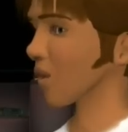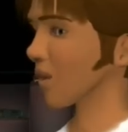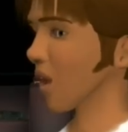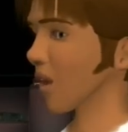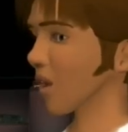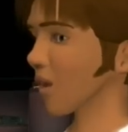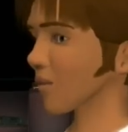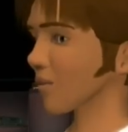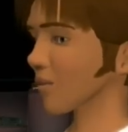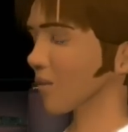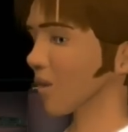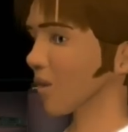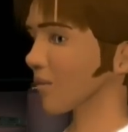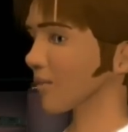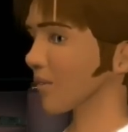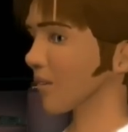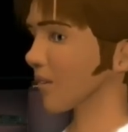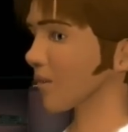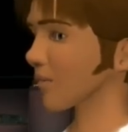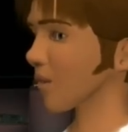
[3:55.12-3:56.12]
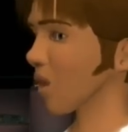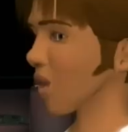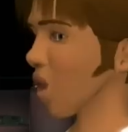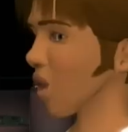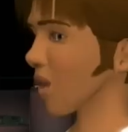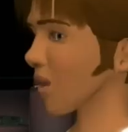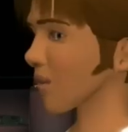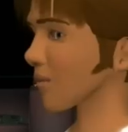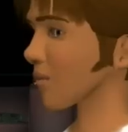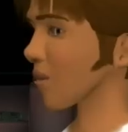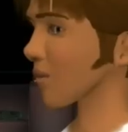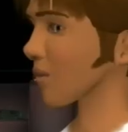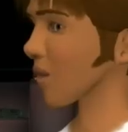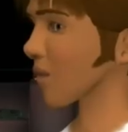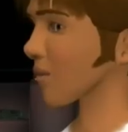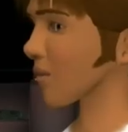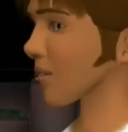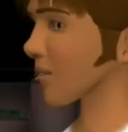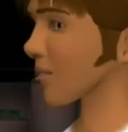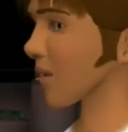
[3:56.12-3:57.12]
So what was I thinking
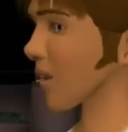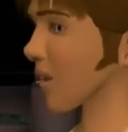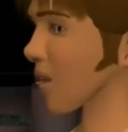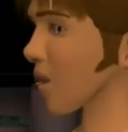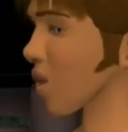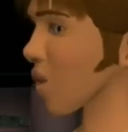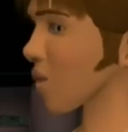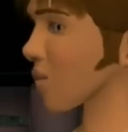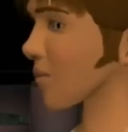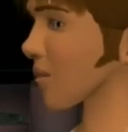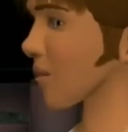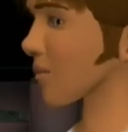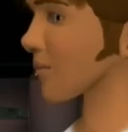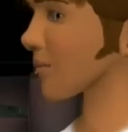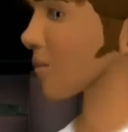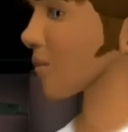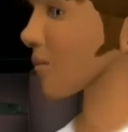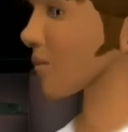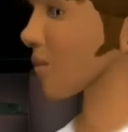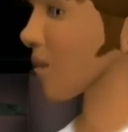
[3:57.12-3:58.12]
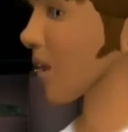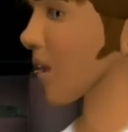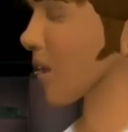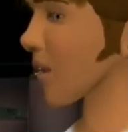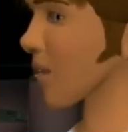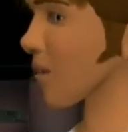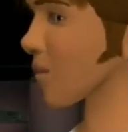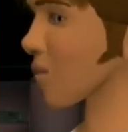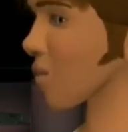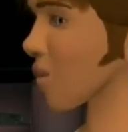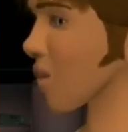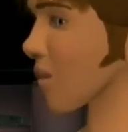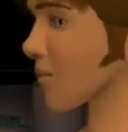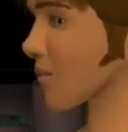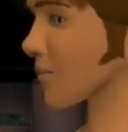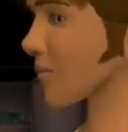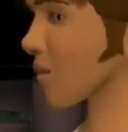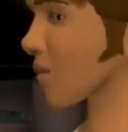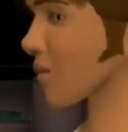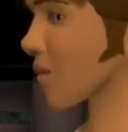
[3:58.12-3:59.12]
when I started working on
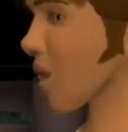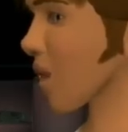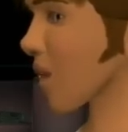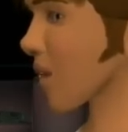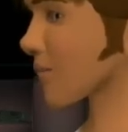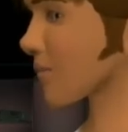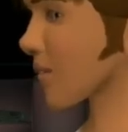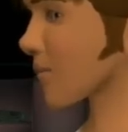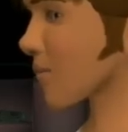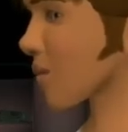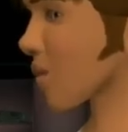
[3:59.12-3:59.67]
it? Well,